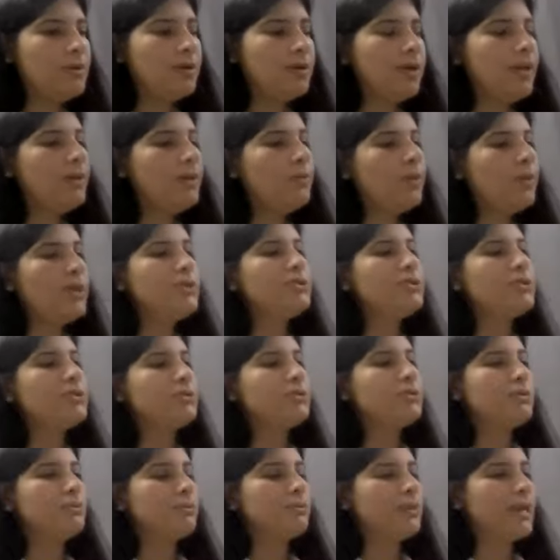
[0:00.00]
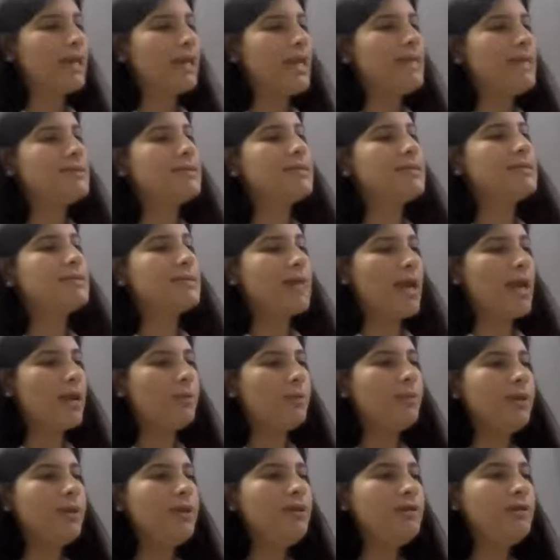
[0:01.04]
in which the cases can
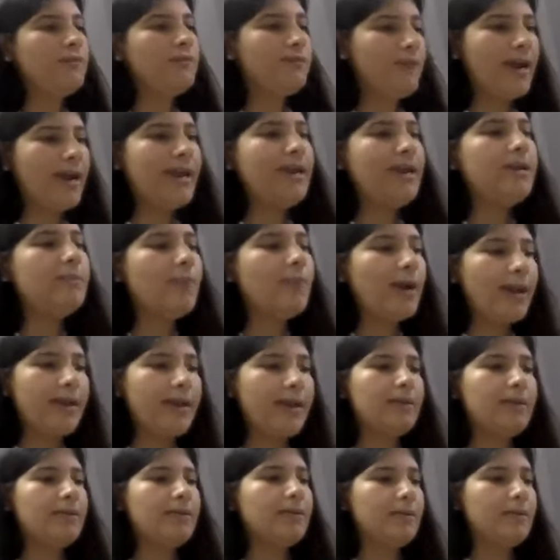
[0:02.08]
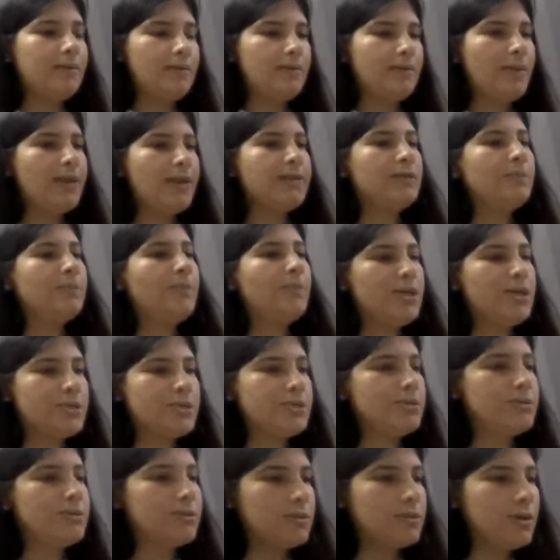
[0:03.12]
be filed by the
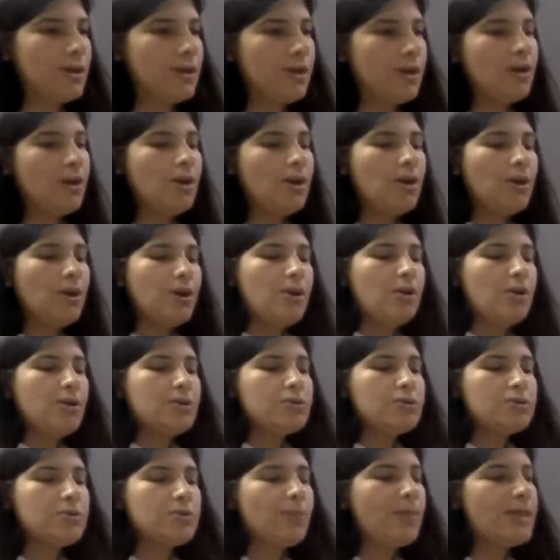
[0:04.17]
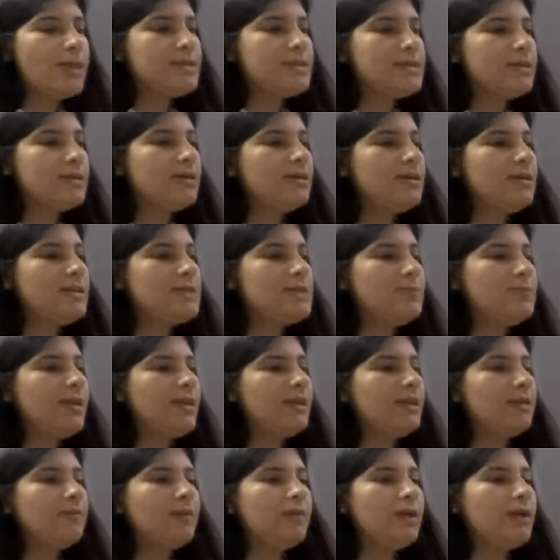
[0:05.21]
patient. So basically
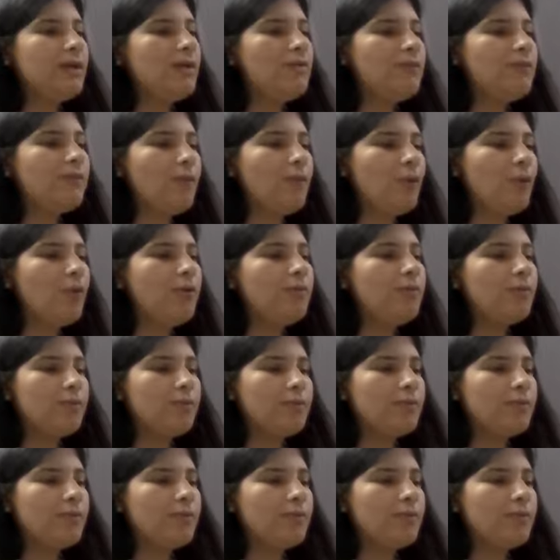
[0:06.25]
speaking, there are four